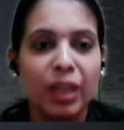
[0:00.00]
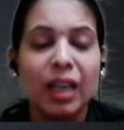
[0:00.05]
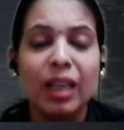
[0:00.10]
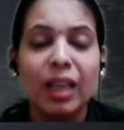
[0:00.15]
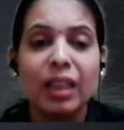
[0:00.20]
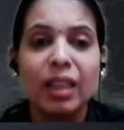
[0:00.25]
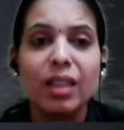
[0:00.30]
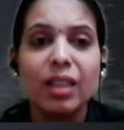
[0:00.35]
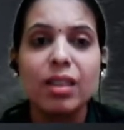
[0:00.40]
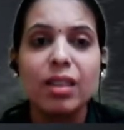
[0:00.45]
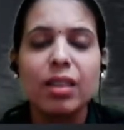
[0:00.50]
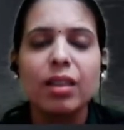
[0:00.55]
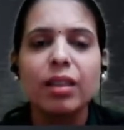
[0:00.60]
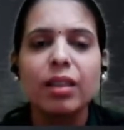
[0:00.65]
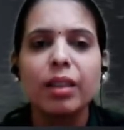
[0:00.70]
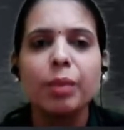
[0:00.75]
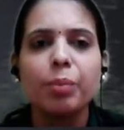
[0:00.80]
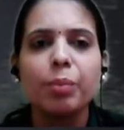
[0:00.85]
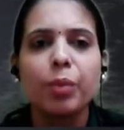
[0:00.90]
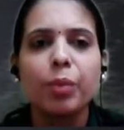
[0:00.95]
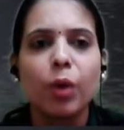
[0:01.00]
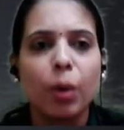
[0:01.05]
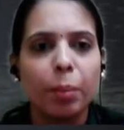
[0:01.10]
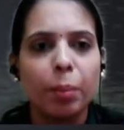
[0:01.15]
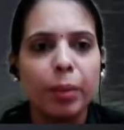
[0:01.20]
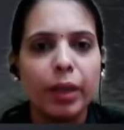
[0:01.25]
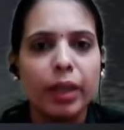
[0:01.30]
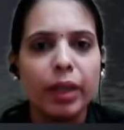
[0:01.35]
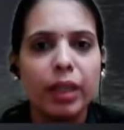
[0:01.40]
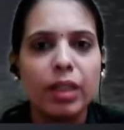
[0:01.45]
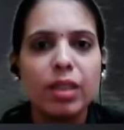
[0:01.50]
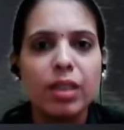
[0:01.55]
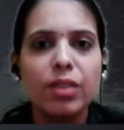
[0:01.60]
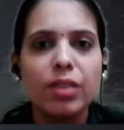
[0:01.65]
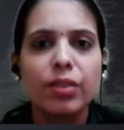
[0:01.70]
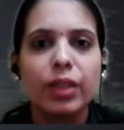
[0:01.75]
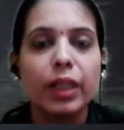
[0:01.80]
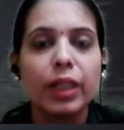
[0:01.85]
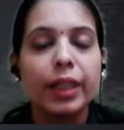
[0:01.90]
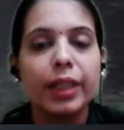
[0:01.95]
There are certain properties
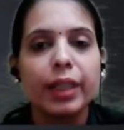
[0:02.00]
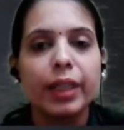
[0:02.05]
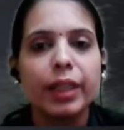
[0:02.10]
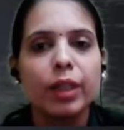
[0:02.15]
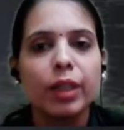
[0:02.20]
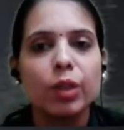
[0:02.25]
related